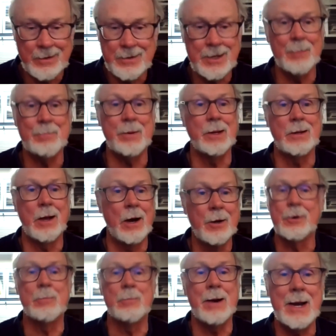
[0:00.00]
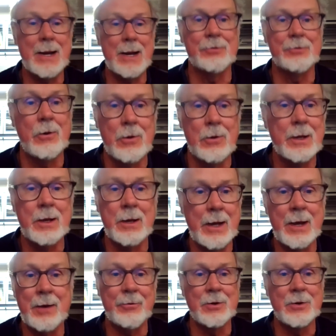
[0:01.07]
attempting to undermine his all
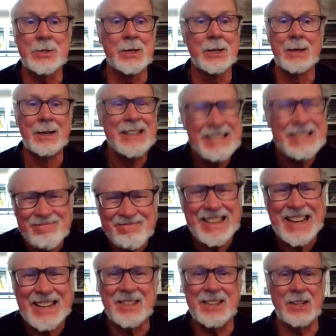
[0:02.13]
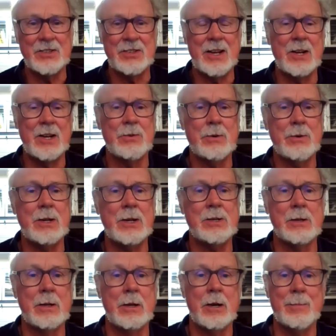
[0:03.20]
efforts. That's an
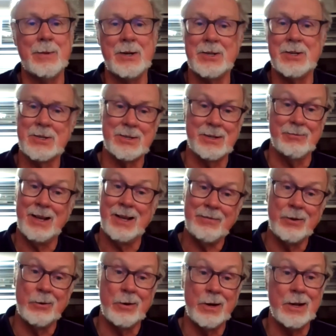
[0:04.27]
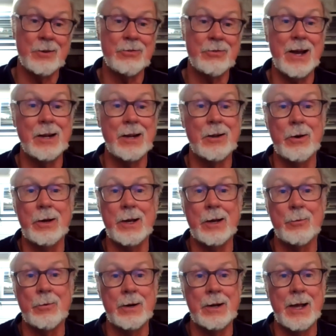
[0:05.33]
exaggeration. The Army just said, well, if you want to try it, go
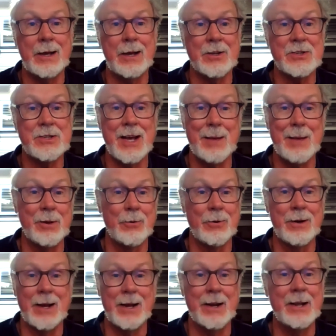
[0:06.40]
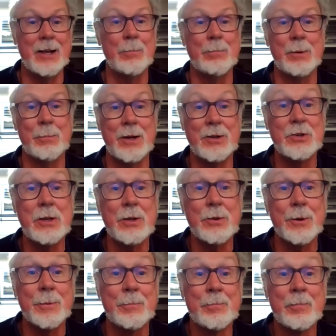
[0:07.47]
ahead. We're not going to stop you. We're not going to help you much
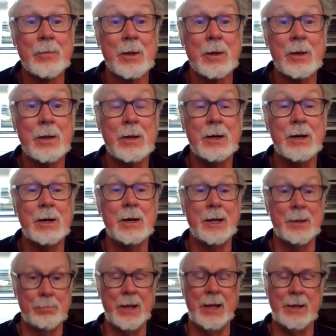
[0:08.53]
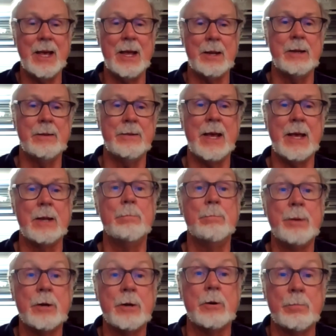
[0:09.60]
either. And that
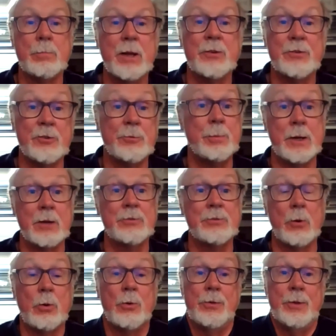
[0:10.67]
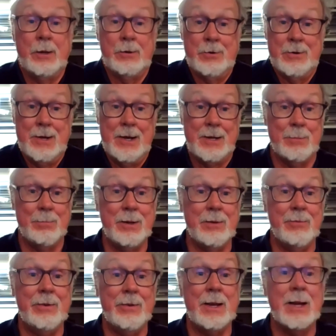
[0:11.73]
embittered Pleasants because the whole thing turned out to be
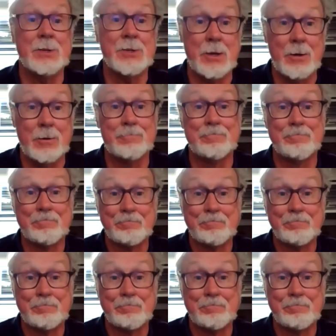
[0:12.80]
a fiasco.